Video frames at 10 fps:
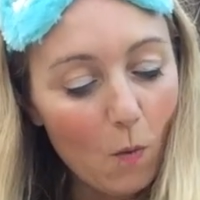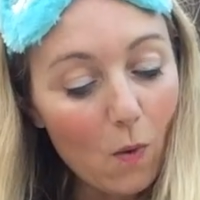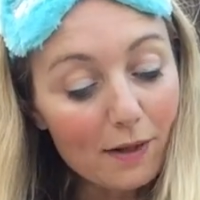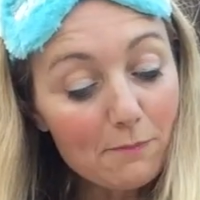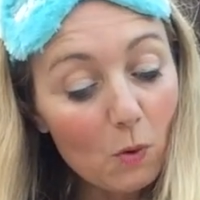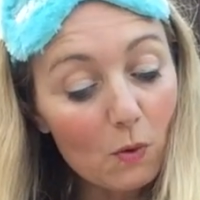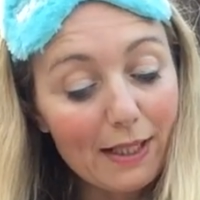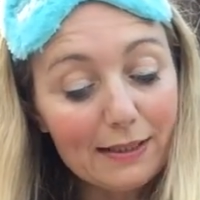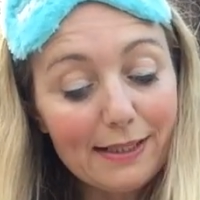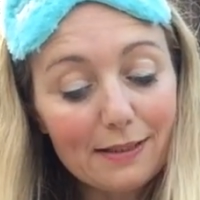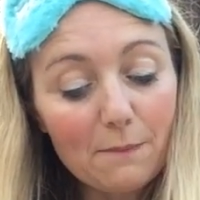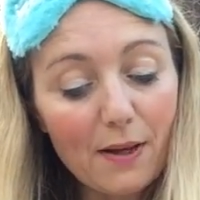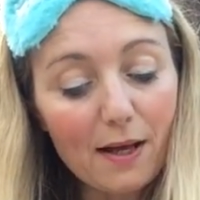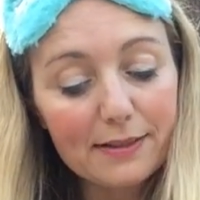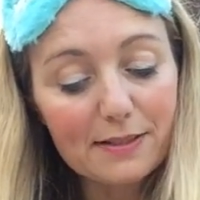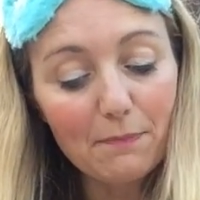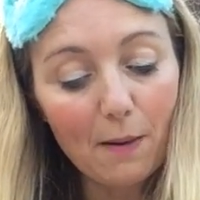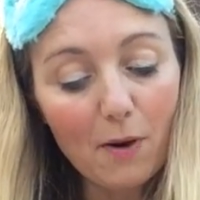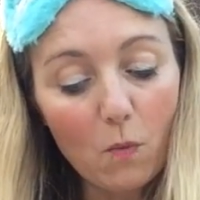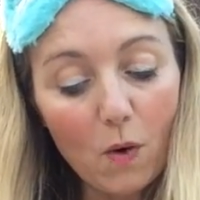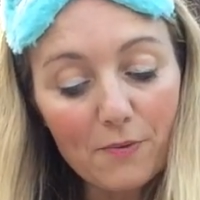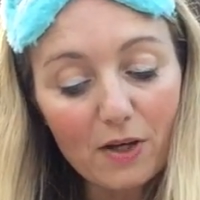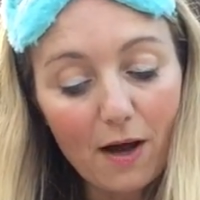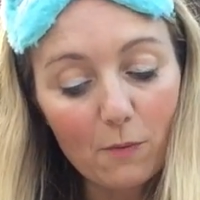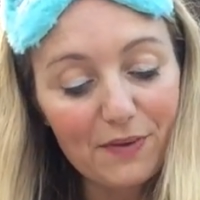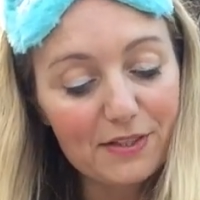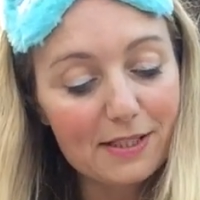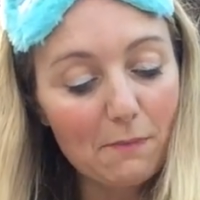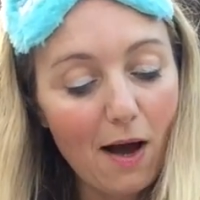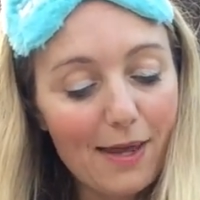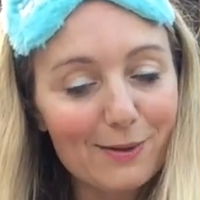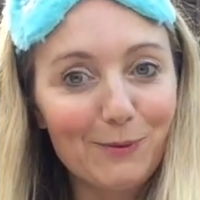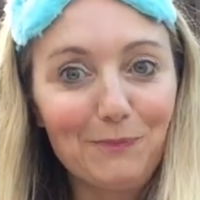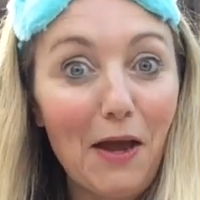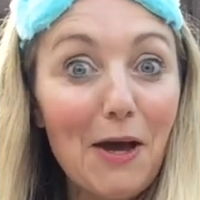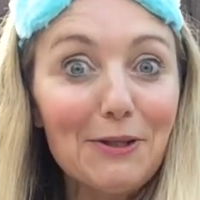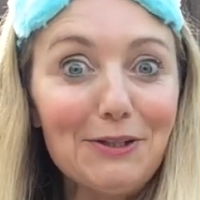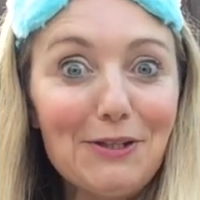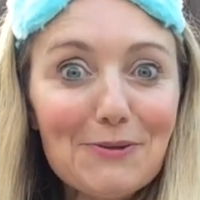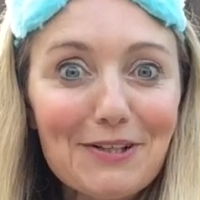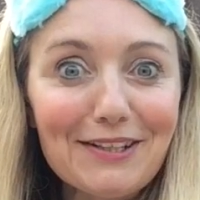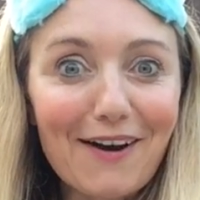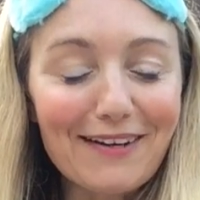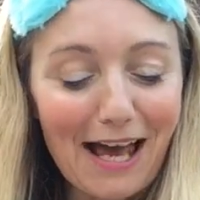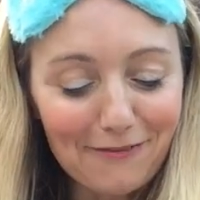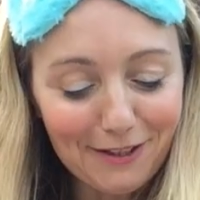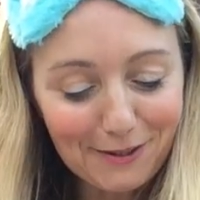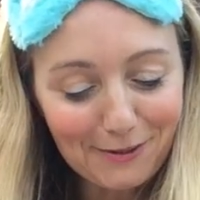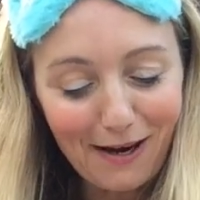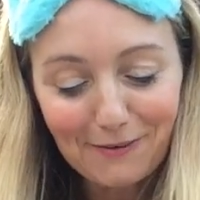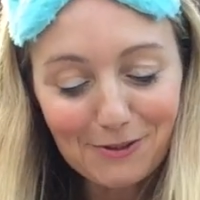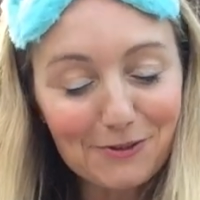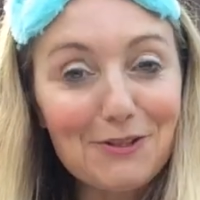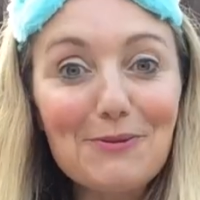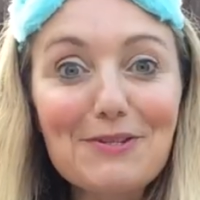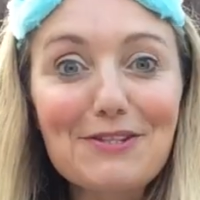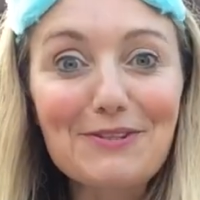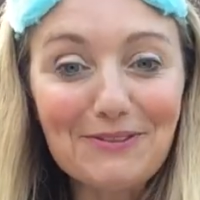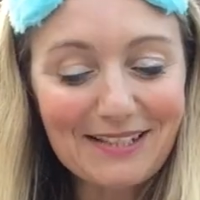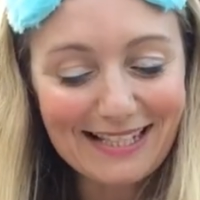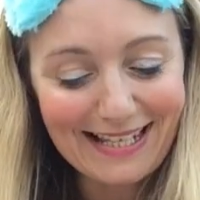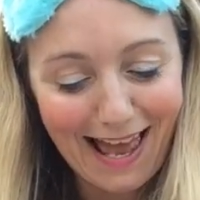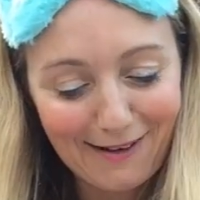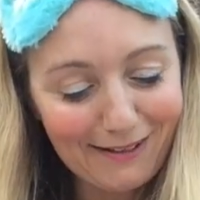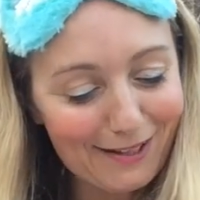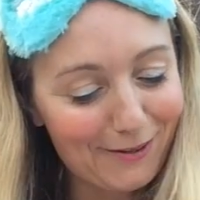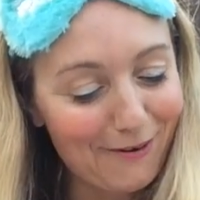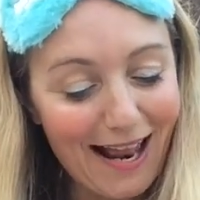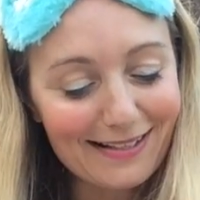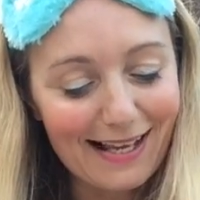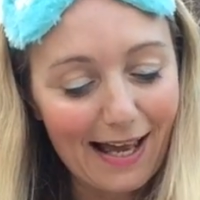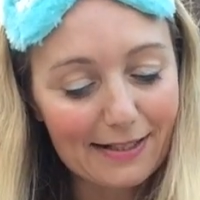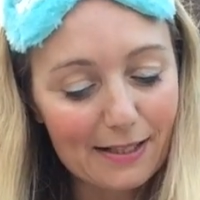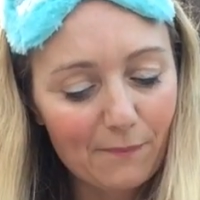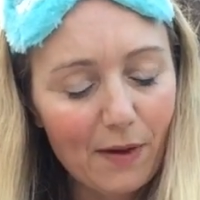One morning, Little Bird's mama woke her with a smile. You can go and have a look round your new school today with Grandad.